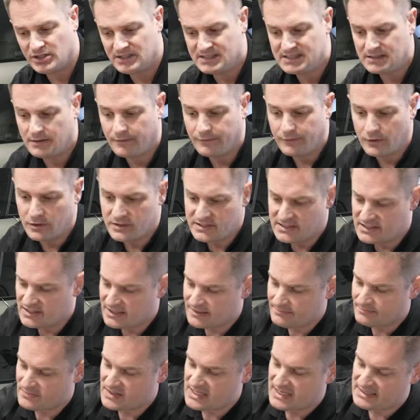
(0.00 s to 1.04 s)
It's the first
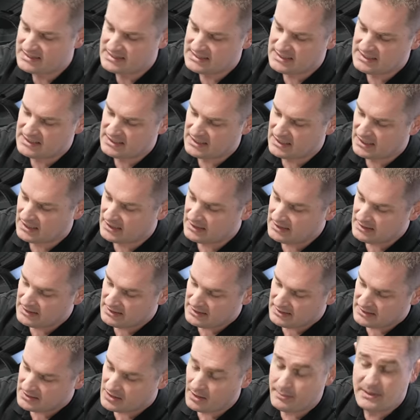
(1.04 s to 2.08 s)
time that they
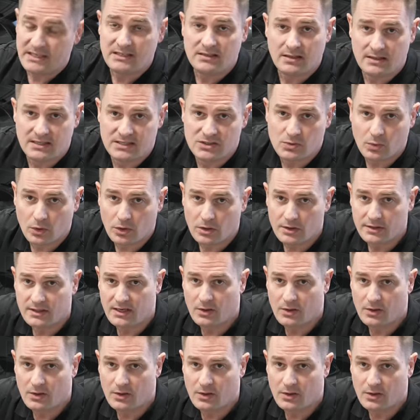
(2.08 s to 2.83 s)
come into this world.